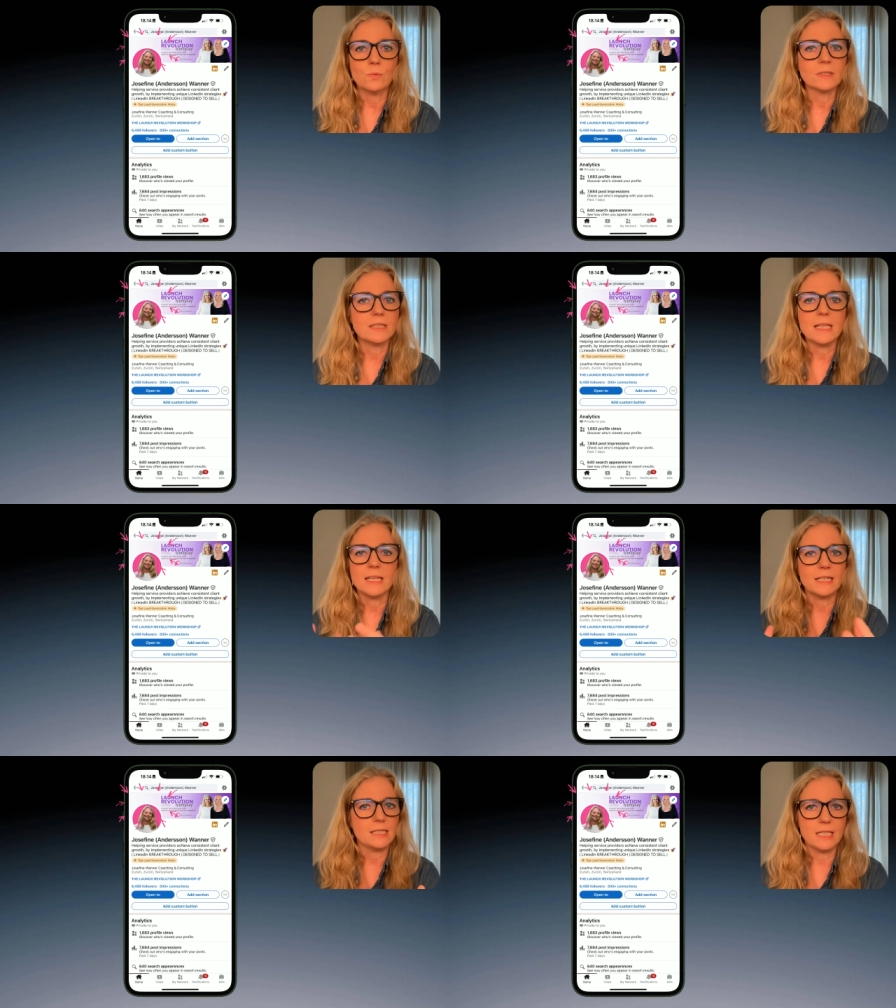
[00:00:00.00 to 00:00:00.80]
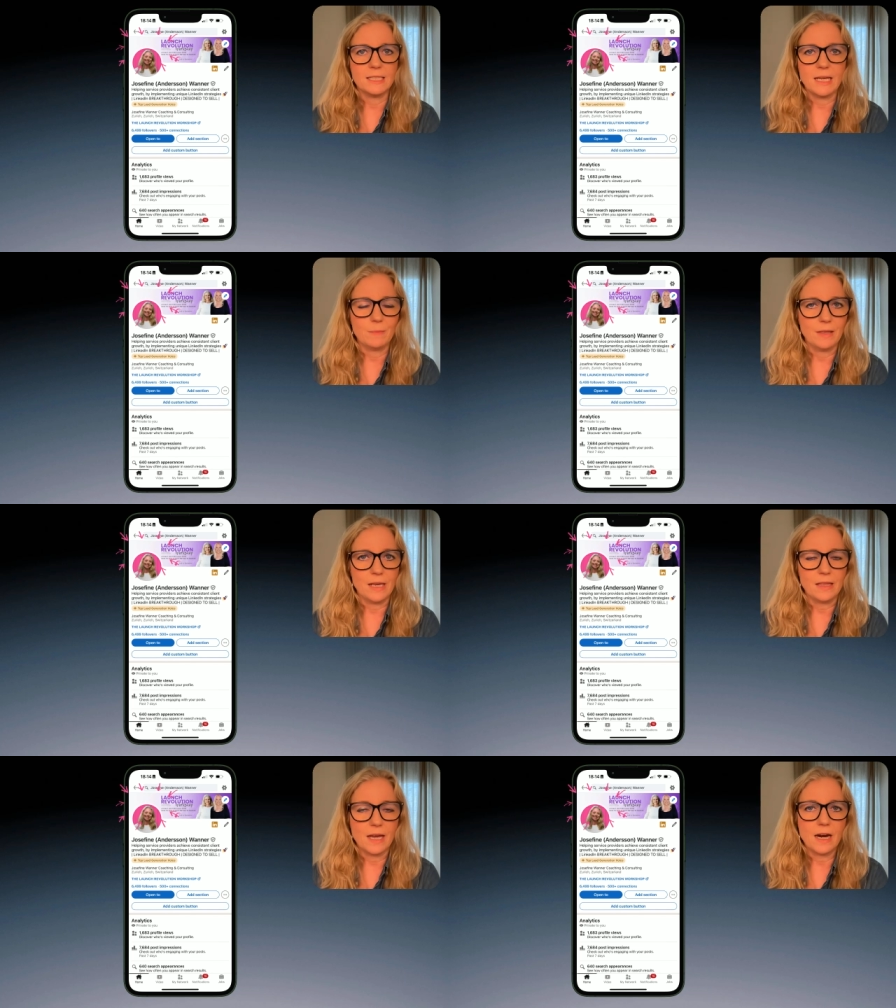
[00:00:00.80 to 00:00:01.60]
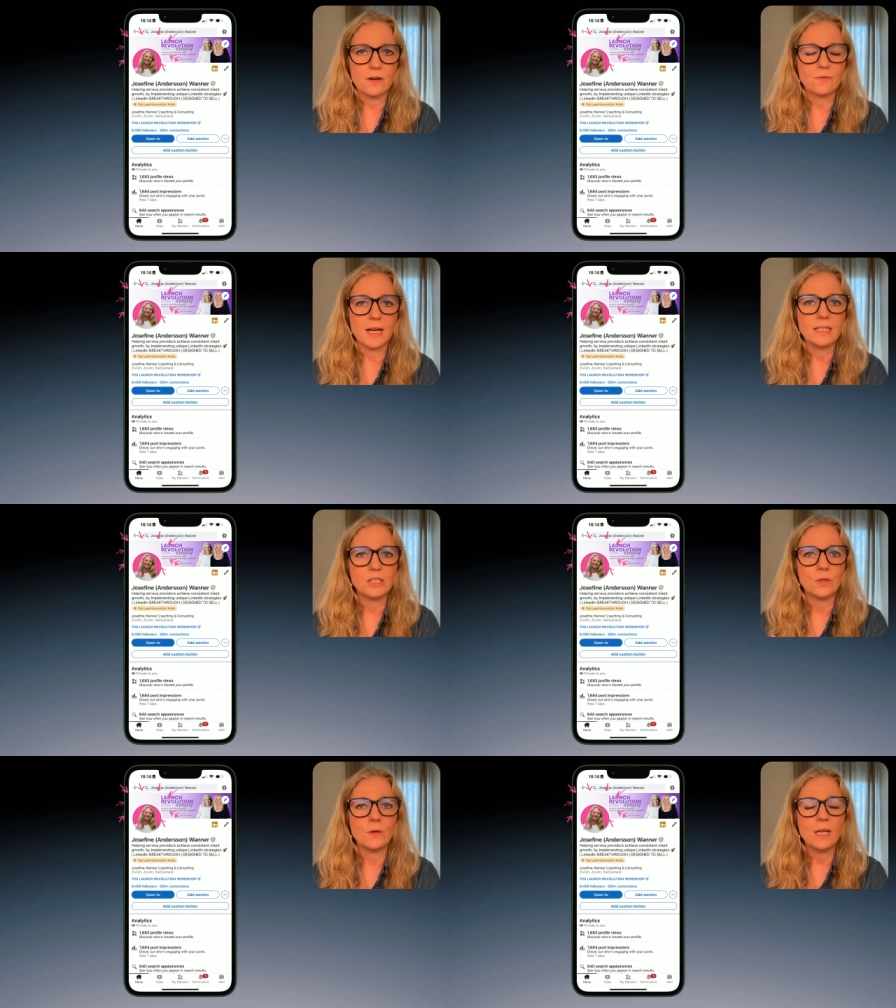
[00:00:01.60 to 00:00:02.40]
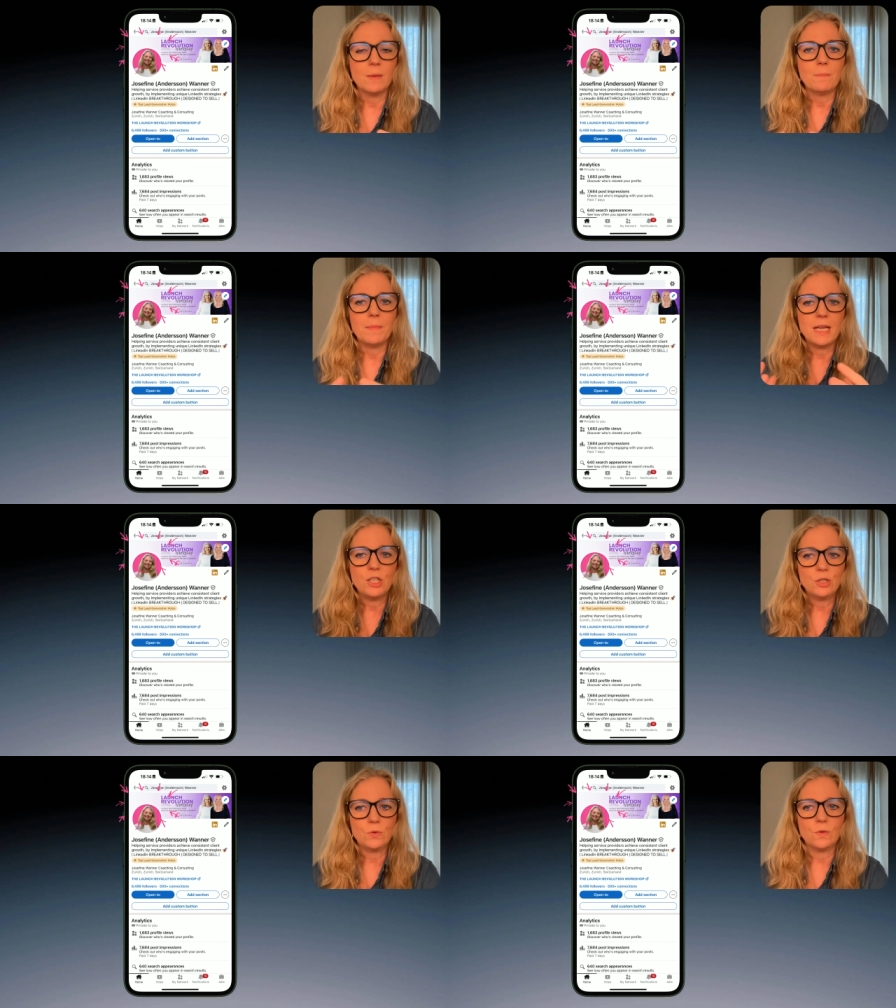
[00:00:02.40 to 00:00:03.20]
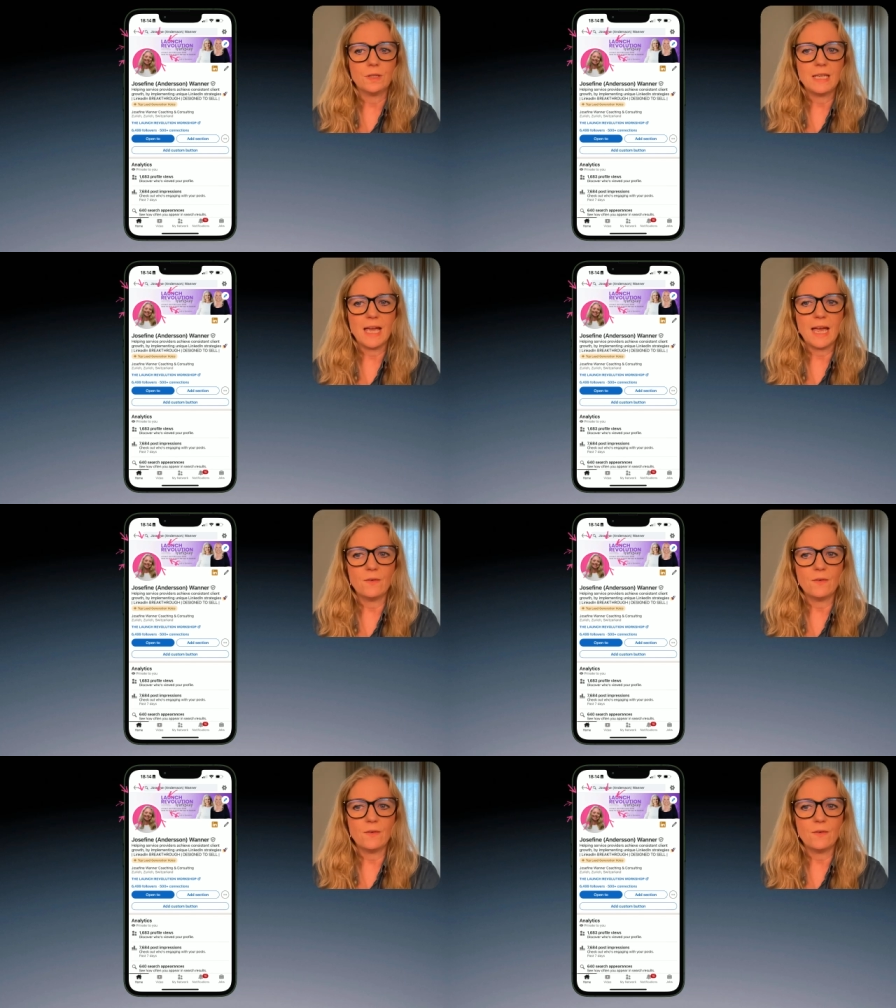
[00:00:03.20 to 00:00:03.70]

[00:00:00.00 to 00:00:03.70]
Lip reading: you will see that it's the same thing there, right? So make sure the